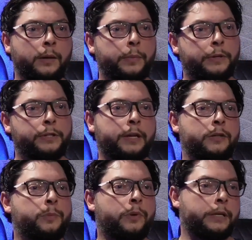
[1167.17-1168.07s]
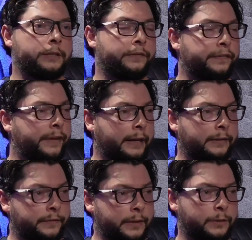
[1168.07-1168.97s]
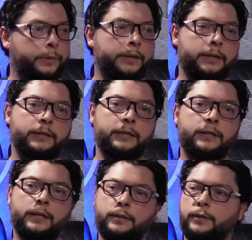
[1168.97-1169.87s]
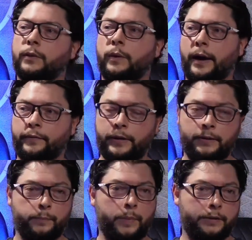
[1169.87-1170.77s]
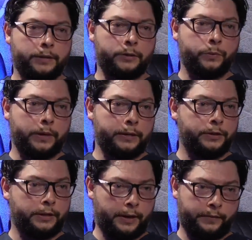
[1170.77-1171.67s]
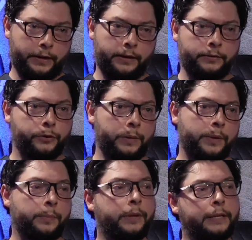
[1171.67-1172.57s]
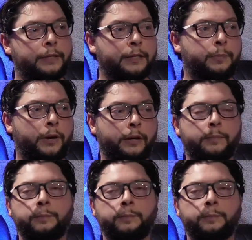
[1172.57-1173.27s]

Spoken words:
percentage points of effectiveness with ECT. So every situation, every treatment plays its part.